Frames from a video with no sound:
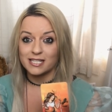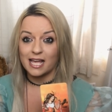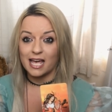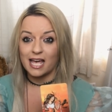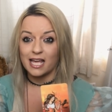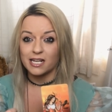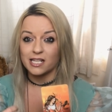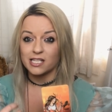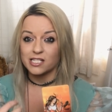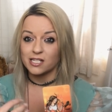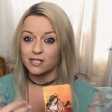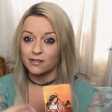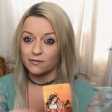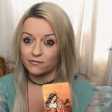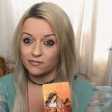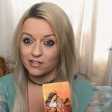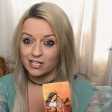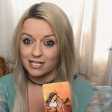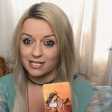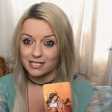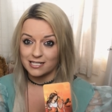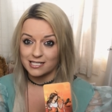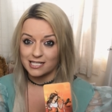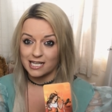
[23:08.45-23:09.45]
that energy and
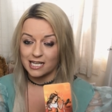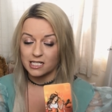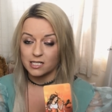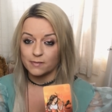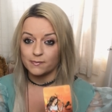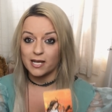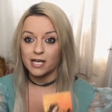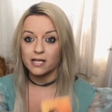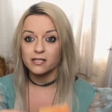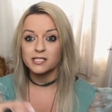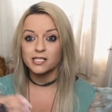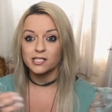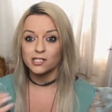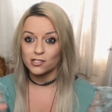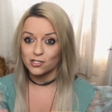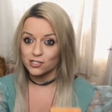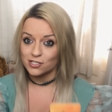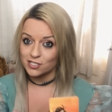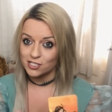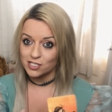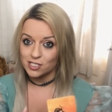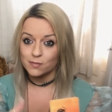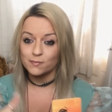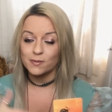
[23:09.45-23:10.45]
feeling sad about it you
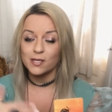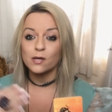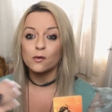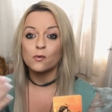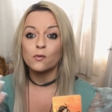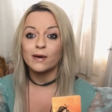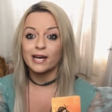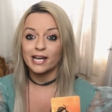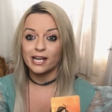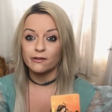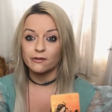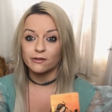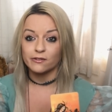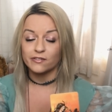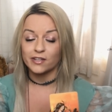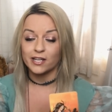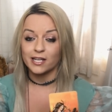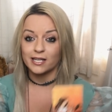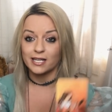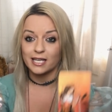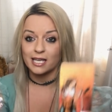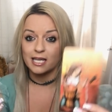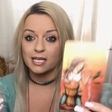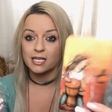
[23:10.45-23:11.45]
just need to be aware of it
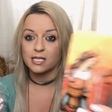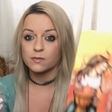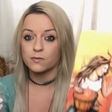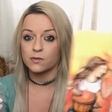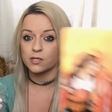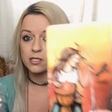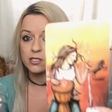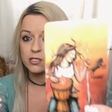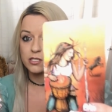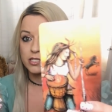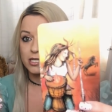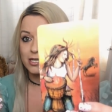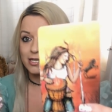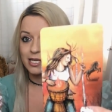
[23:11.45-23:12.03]
okay because we're going to show